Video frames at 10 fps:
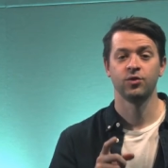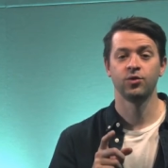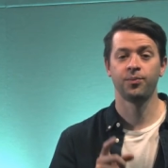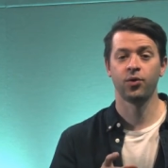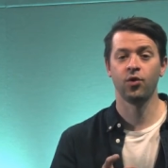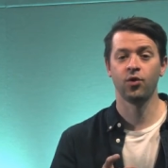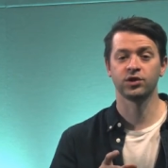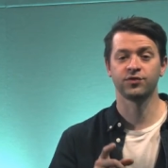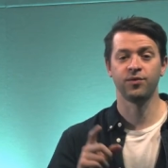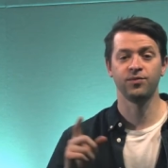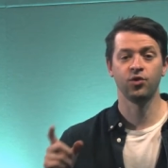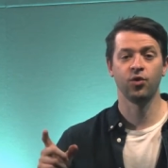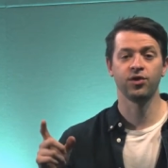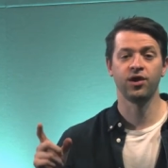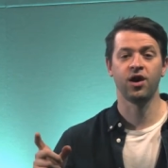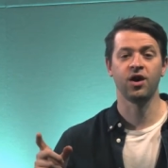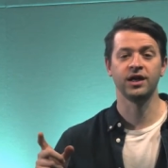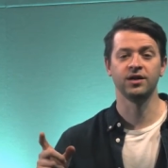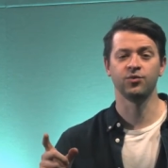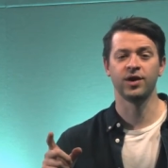reports from Northern
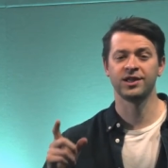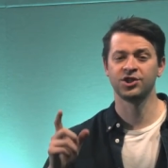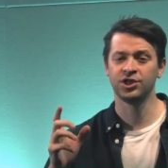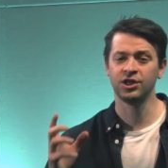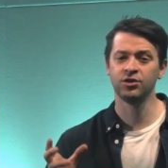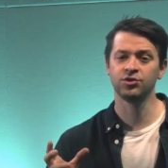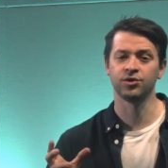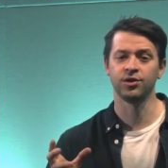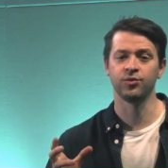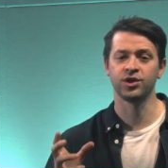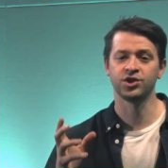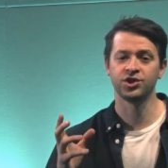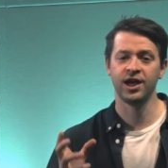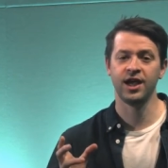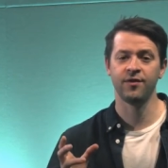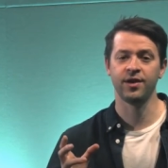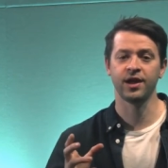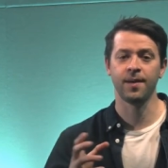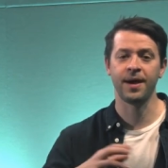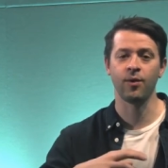Ireland where children were
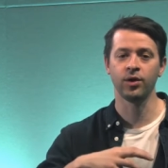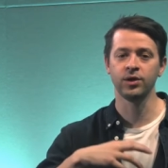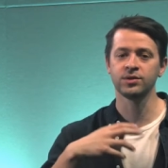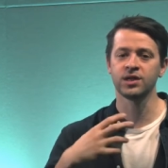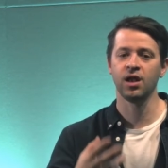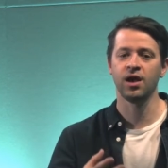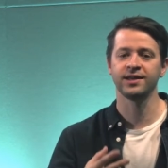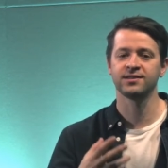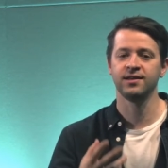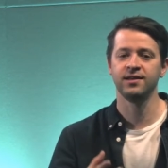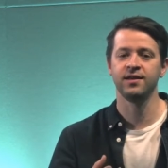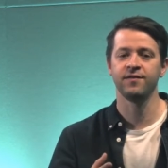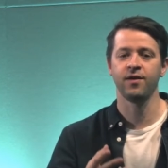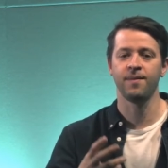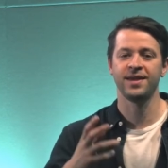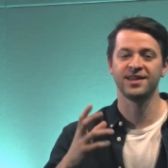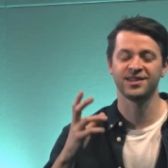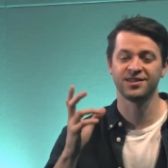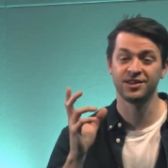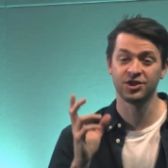sharing about what it was like to live
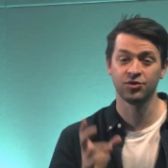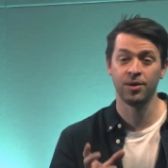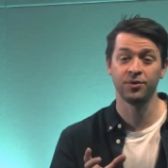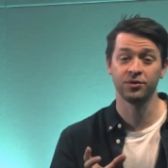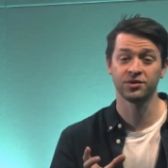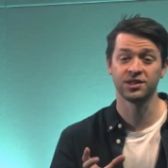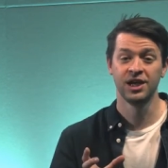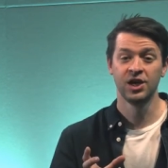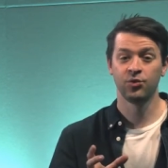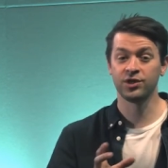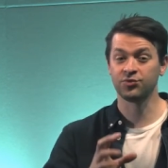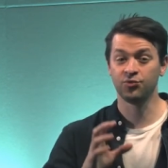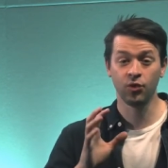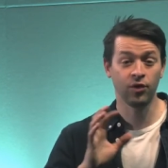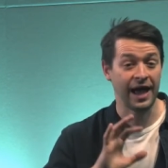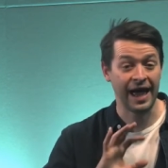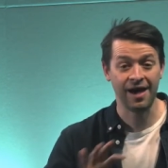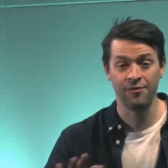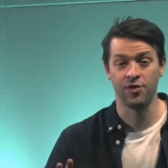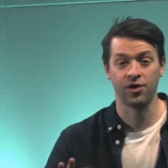amidst the Troubles, which wrought
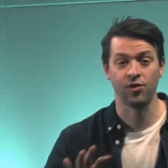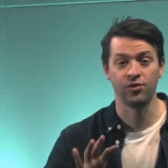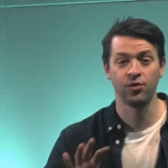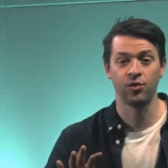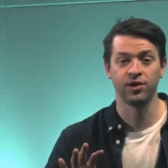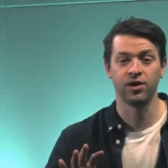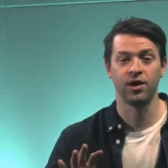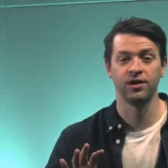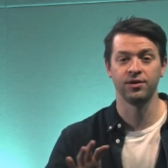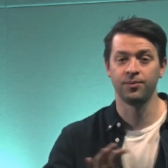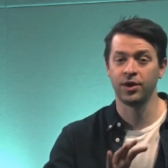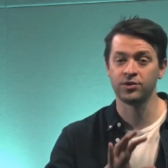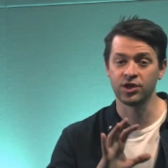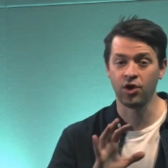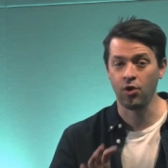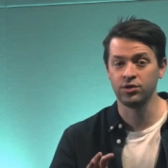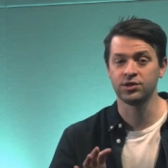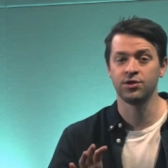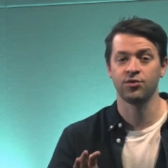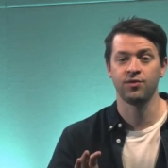havoc on Northern Ireland and posed a
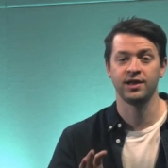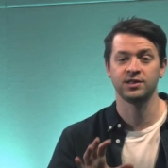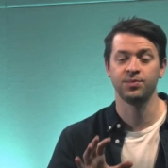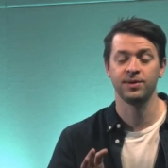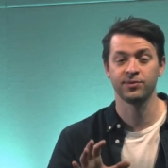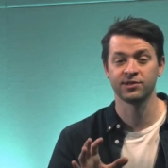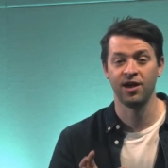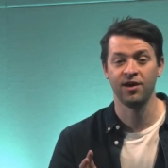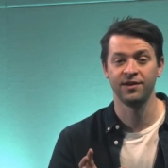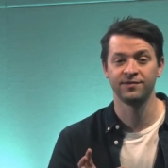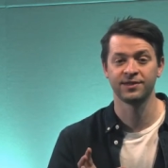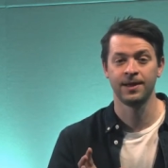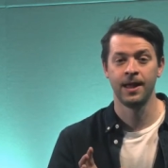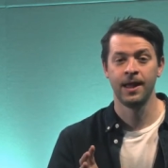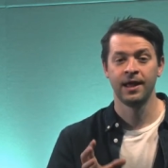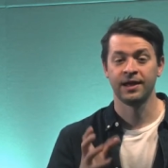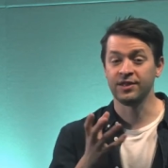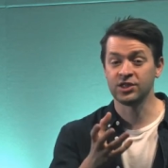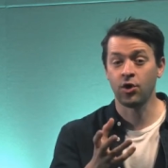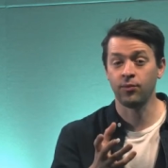constant threat to people's lives. Now,
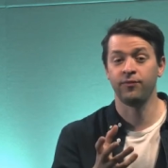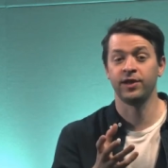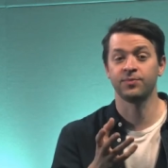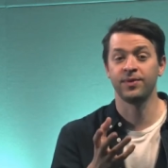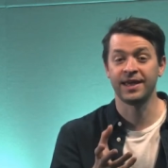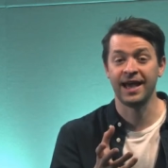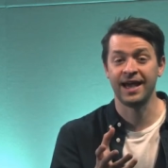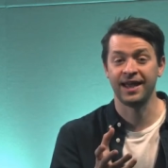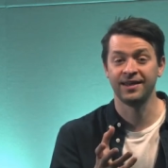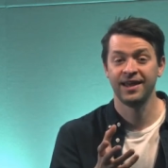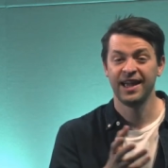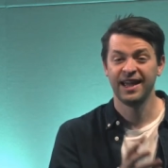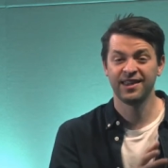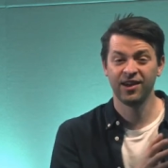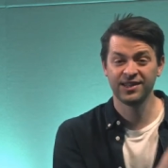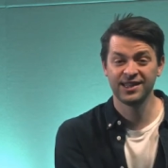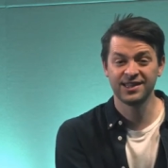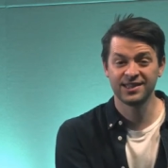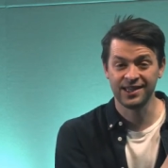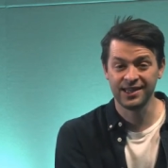this conflict began in the
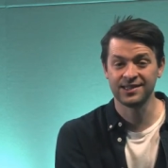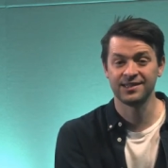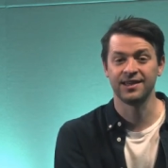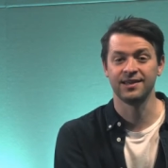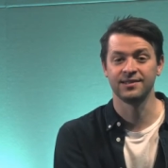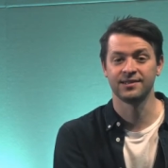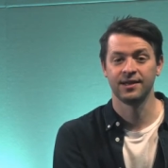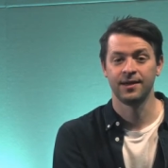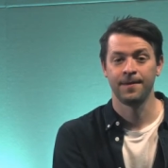1960s,